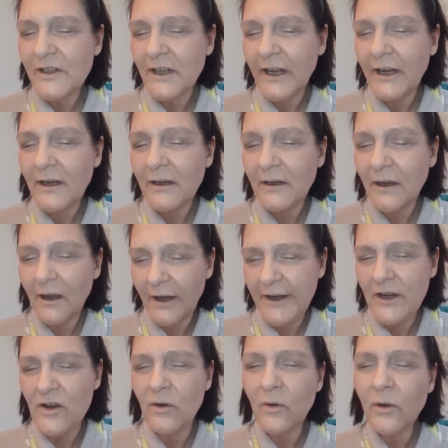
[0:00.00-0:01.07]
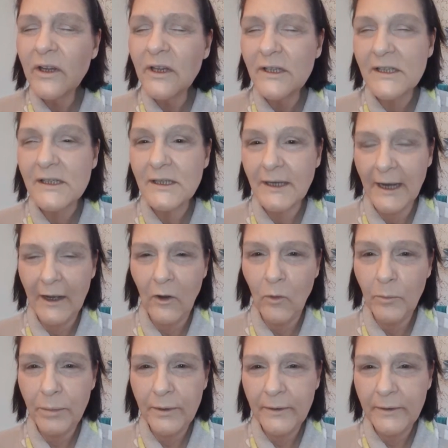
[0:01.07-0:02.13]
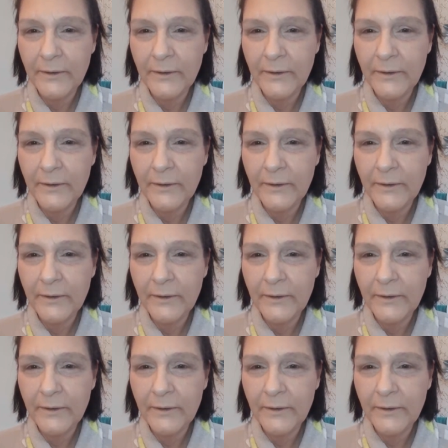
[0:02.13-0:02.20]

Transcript: like, I know this scalp.